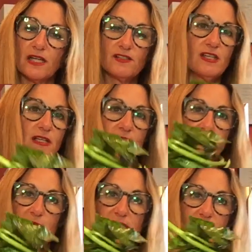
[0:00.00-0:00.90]
Like I said, eat
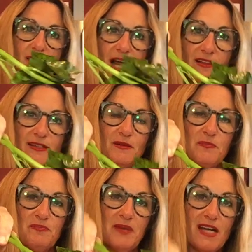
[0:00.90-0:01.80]
them as a salad,
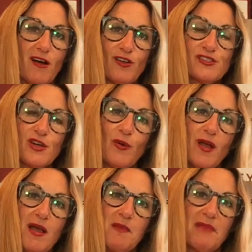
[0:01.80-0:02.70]
but also
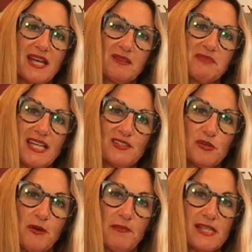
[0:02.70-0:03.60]
make them
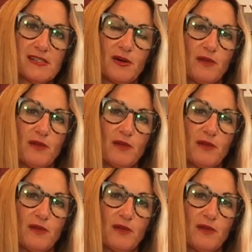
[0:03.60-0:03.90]
into a pesto.